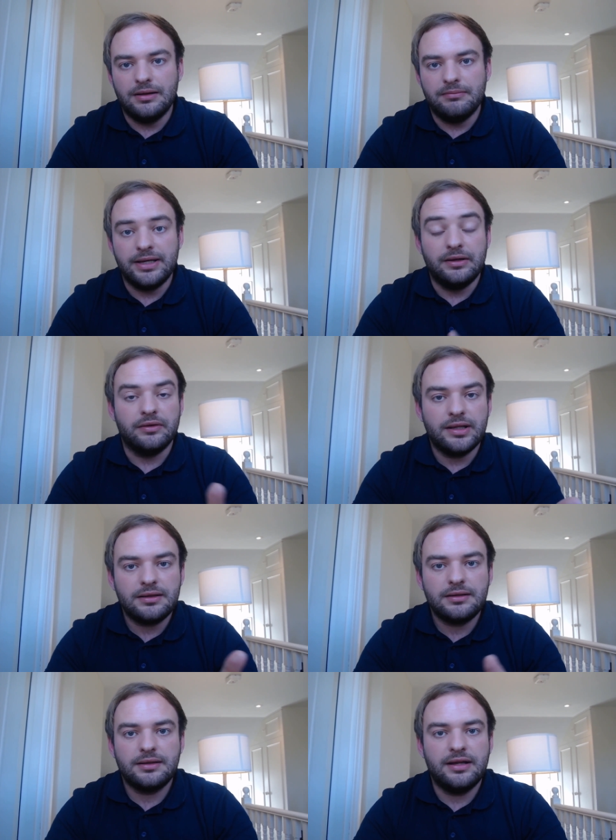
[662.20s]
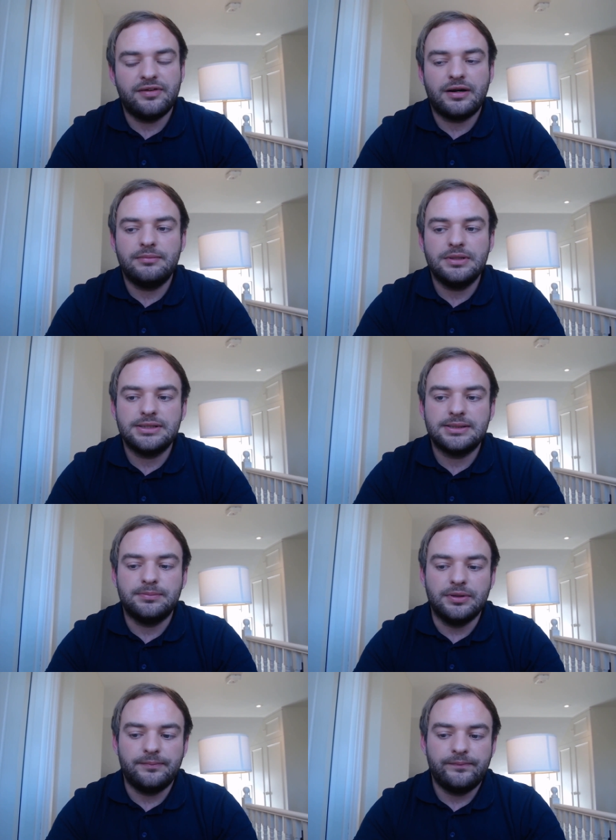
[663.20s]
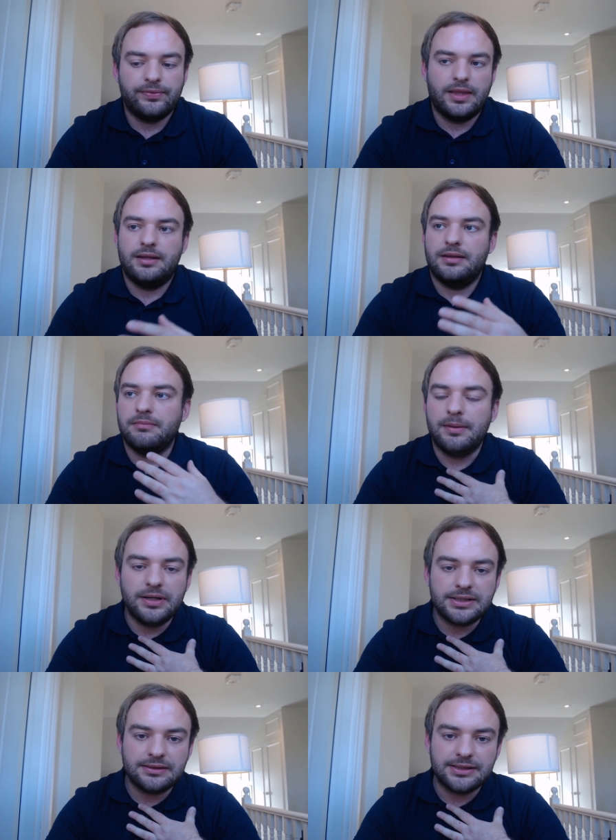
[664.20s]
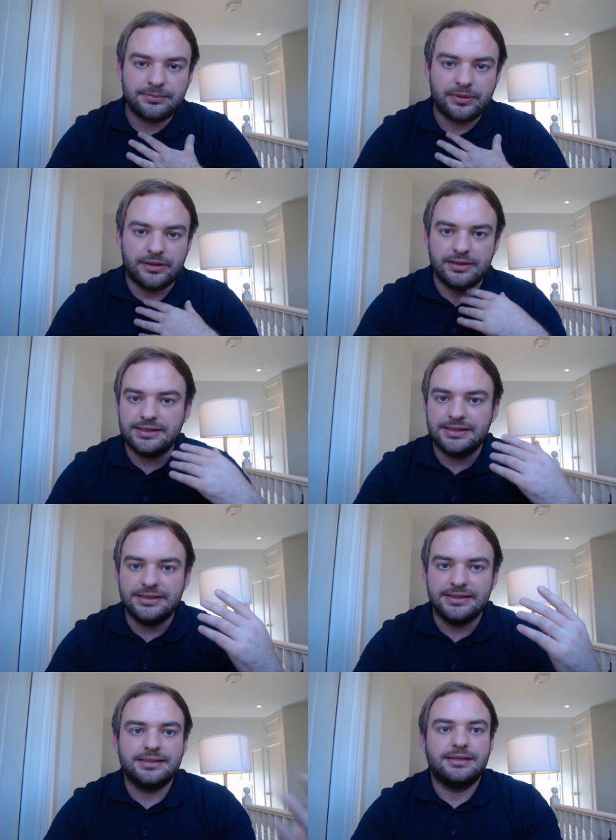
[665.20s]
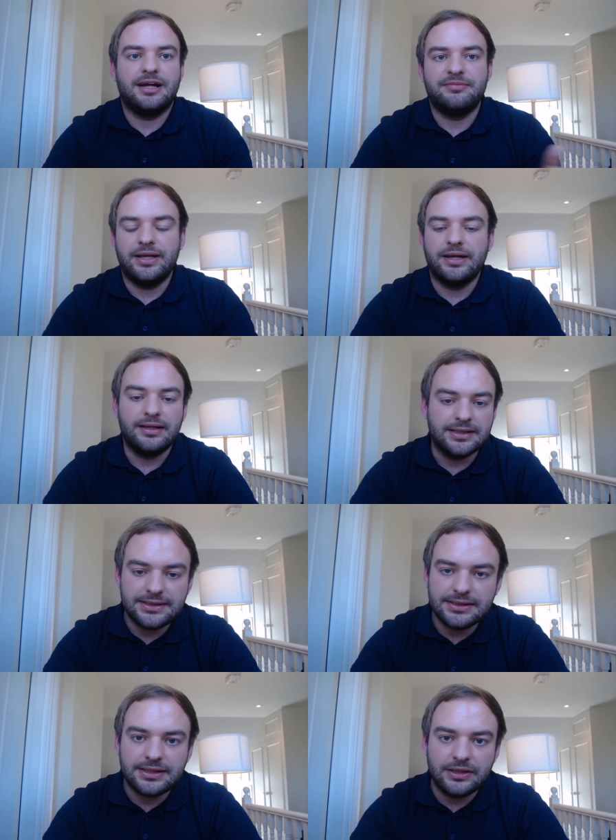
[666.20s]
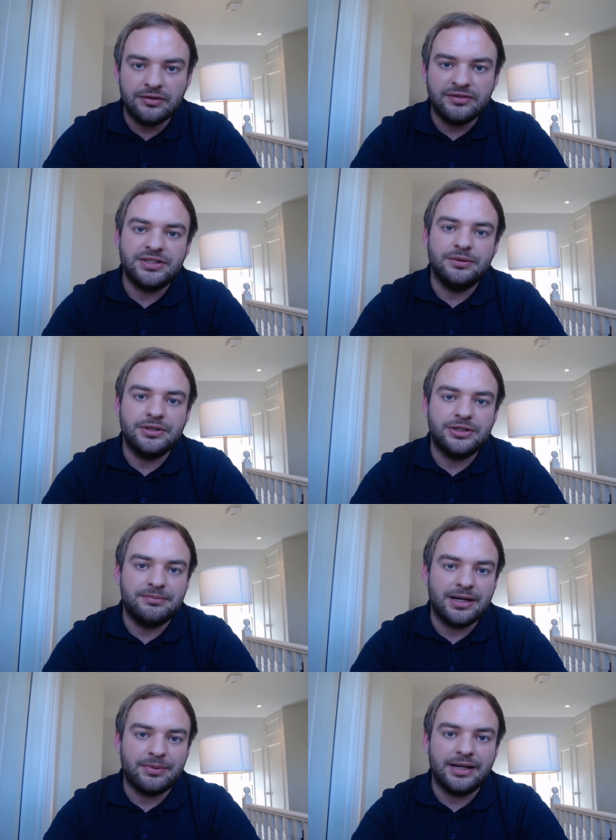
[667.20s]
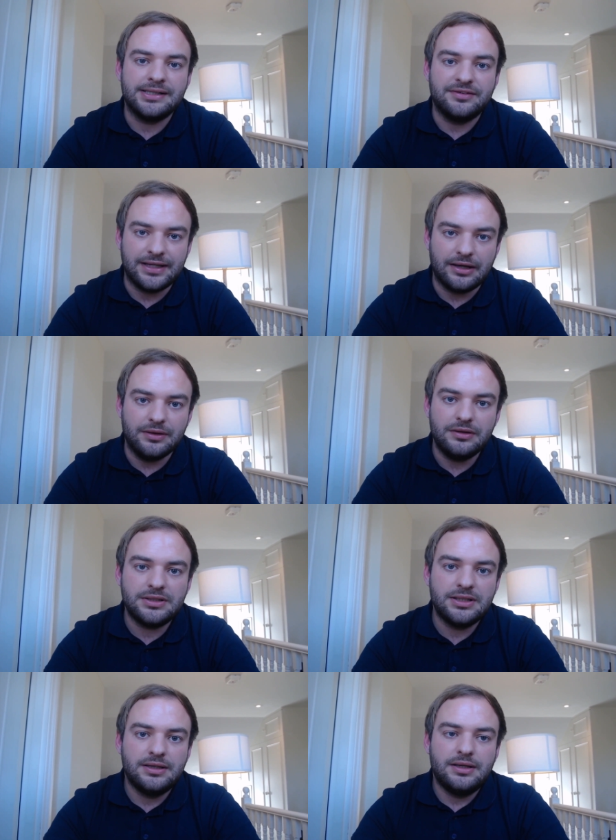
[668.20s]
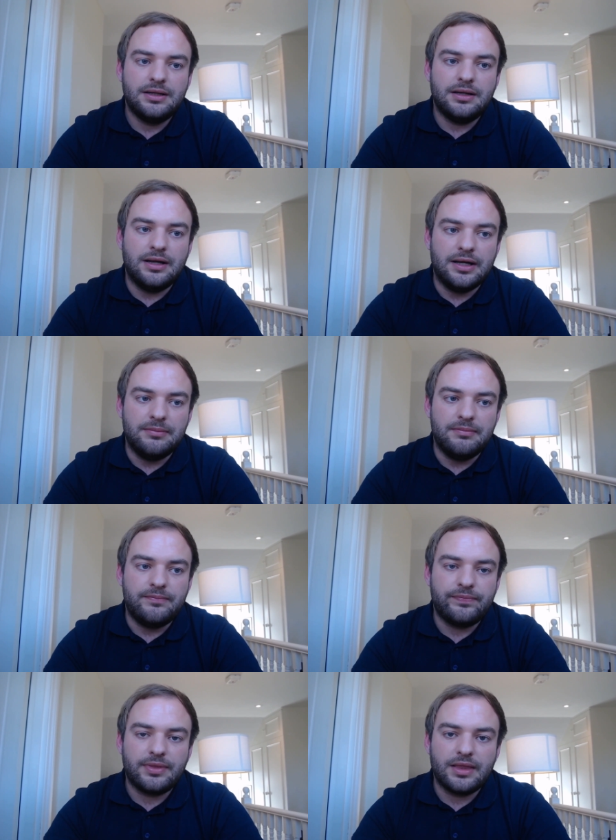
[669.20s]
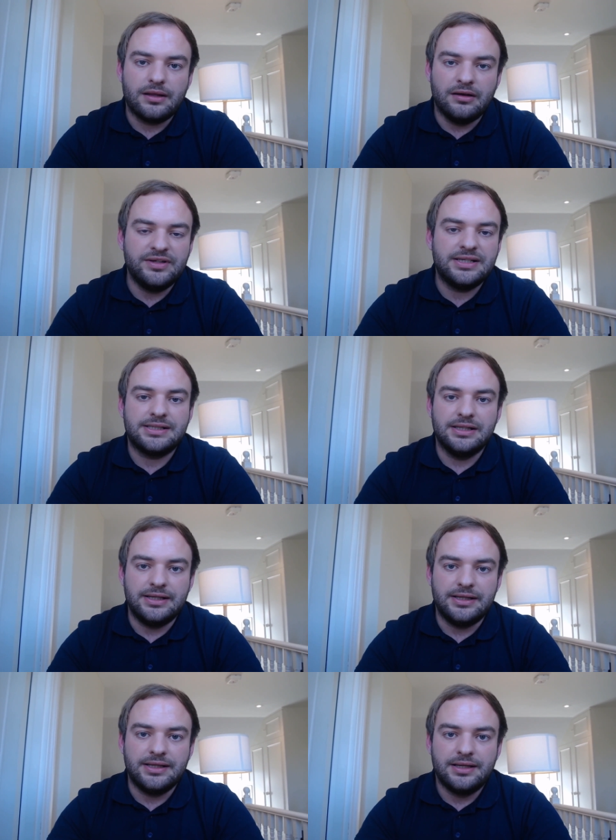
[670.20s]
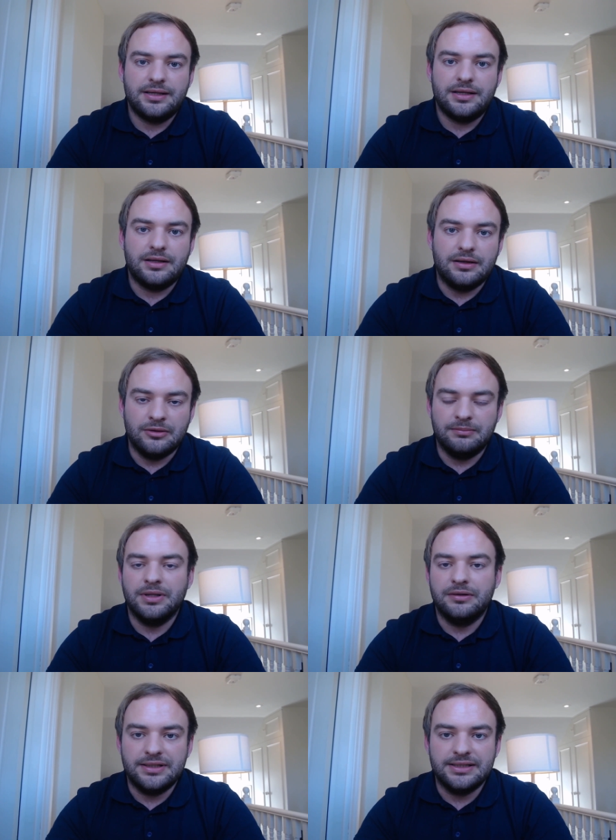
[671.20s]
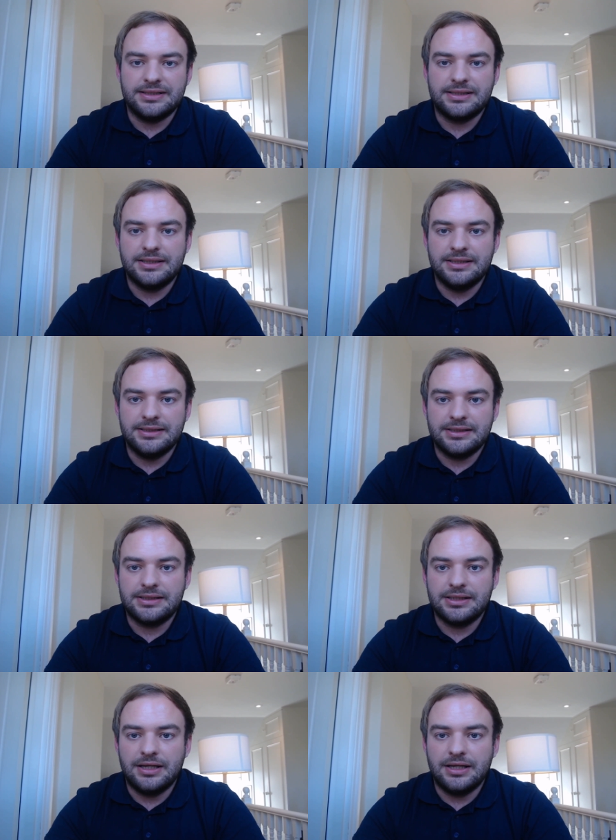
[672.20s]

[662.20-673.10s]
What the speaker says: in other environments, but my personal experience is I've been getting consistently over 200 megabytes for download. Obviously, upload is